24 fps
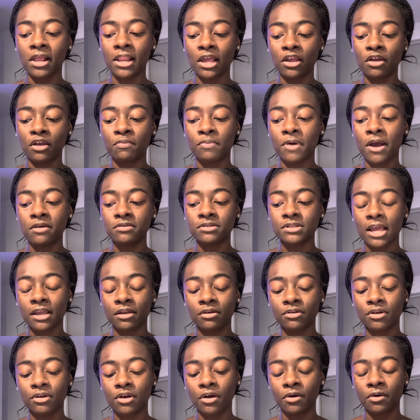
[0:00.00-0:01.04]
Like, you probably was like,
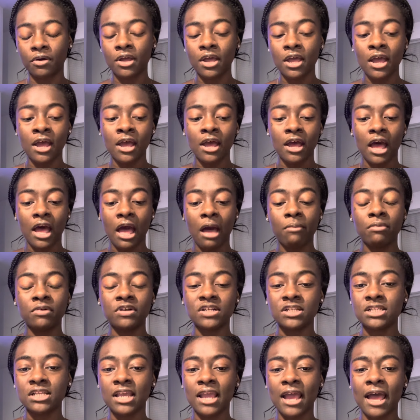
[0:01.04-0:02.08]
you know, I'ma
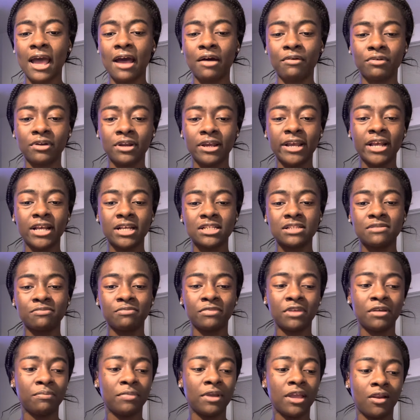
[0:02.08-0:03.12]
just see how it is,
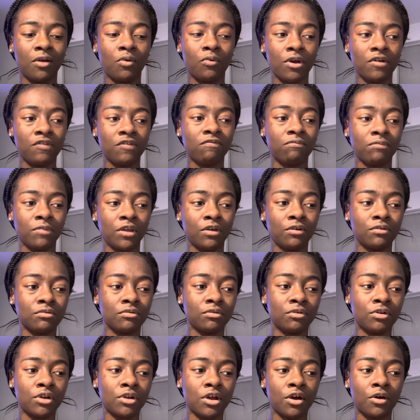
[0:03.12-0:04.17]
me being away from you,
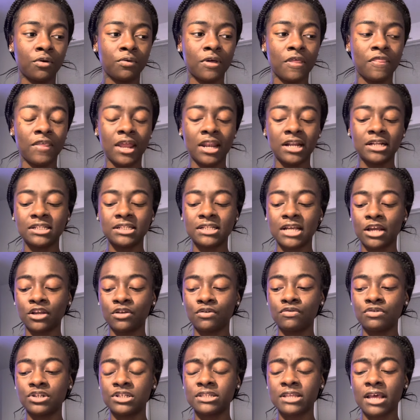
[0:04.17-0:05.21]
you know? And then it's like,
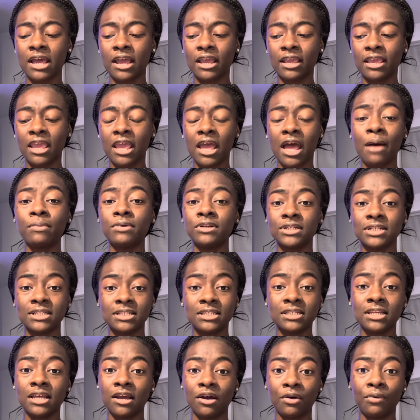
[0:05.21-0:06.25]
you're just like, yeah, I'ma just
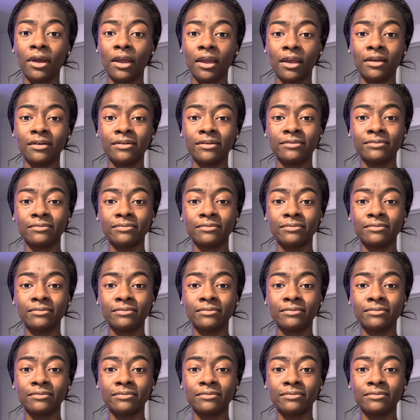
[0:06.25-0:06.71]
stay away.